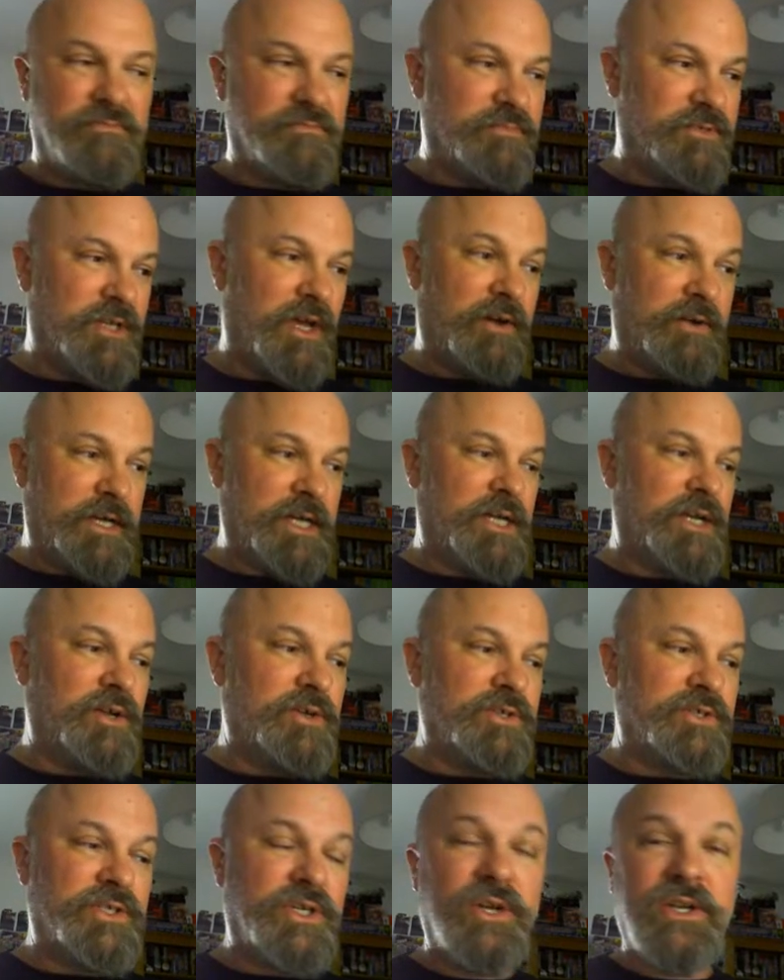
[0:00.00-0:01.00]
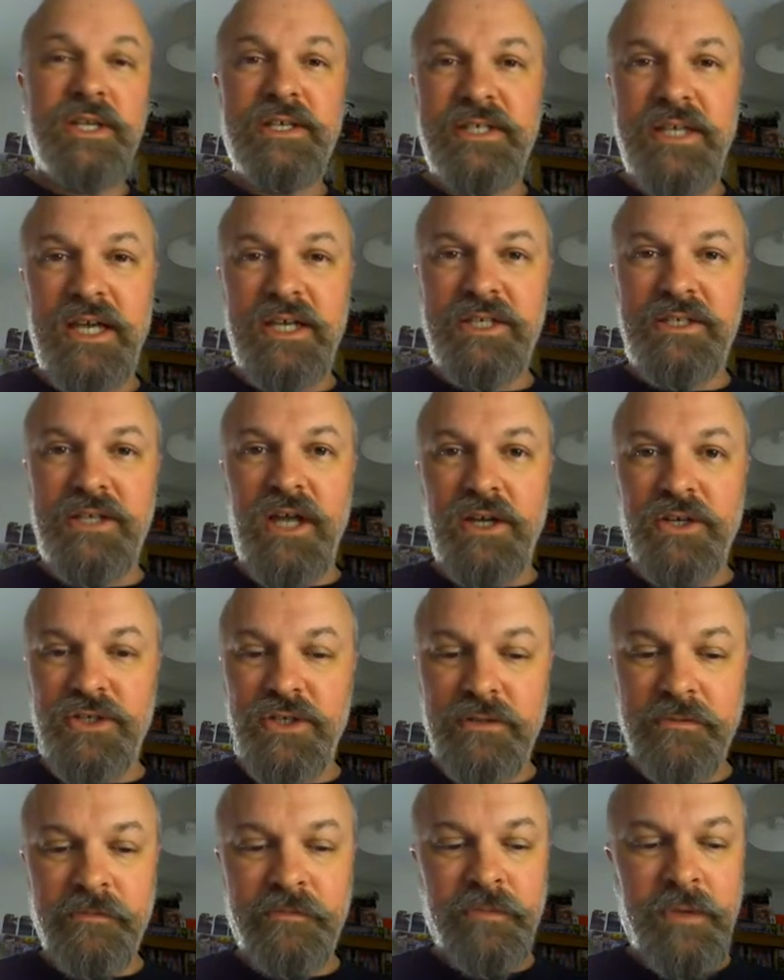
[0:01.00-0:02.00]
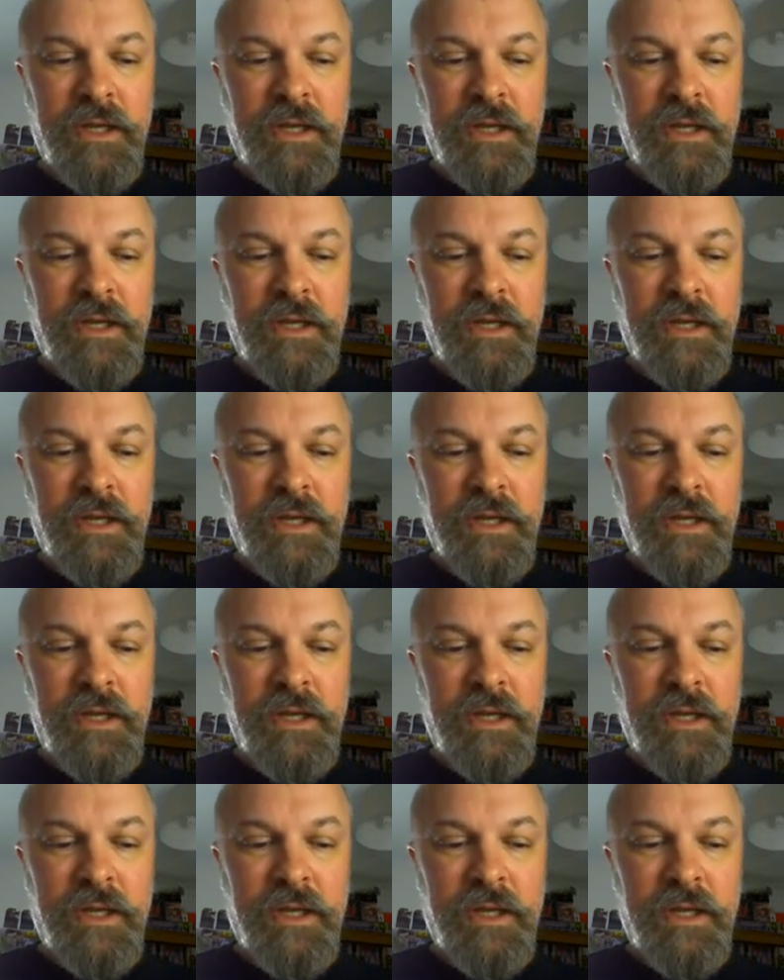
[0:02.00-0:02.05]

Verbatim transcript: so it includes 2d6 dungeon.